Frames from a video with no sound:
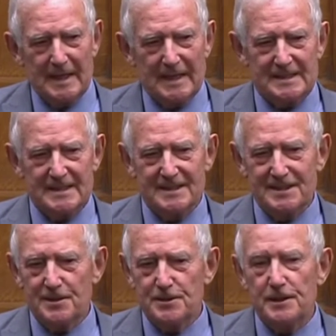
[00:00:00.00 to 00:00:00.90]
He says
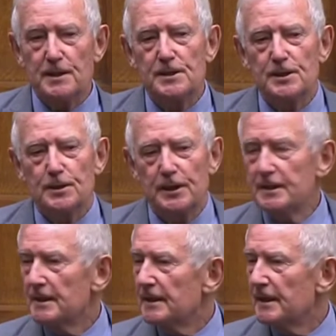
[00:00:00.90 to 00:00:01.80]

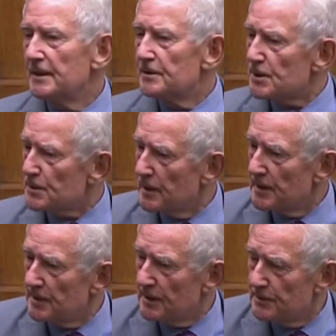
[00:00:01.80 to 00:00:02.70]

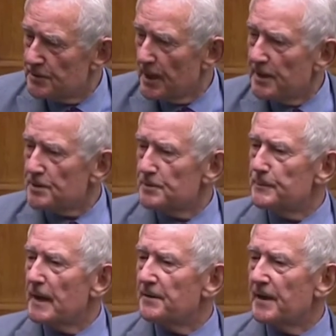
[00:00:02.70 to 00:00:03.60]
he shakes
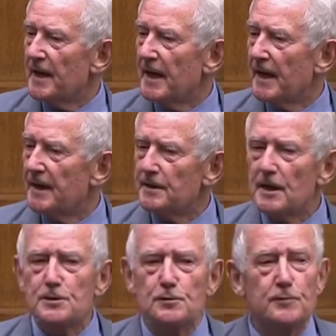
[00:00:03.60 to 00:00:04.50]
them by the hand
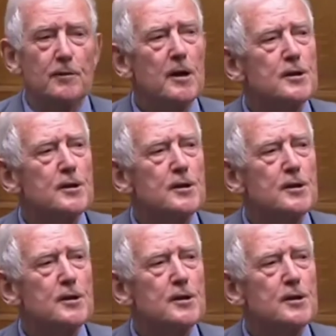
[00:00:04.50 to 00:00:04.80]
and sort of